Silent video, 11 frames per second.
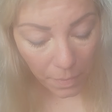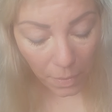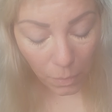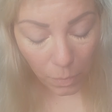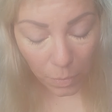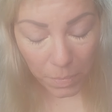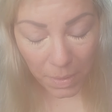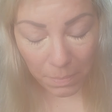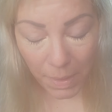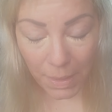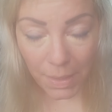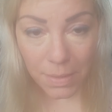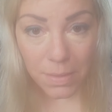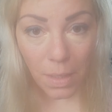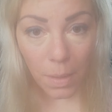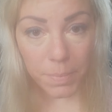There will be many
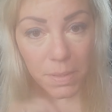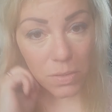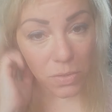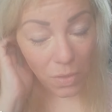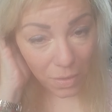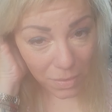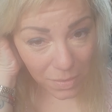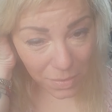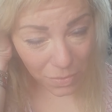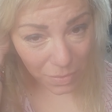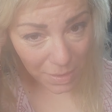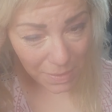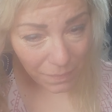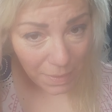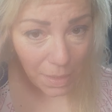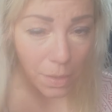stops and starts to this
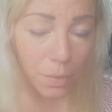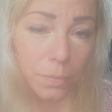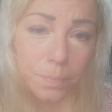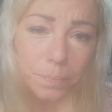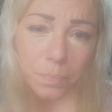video.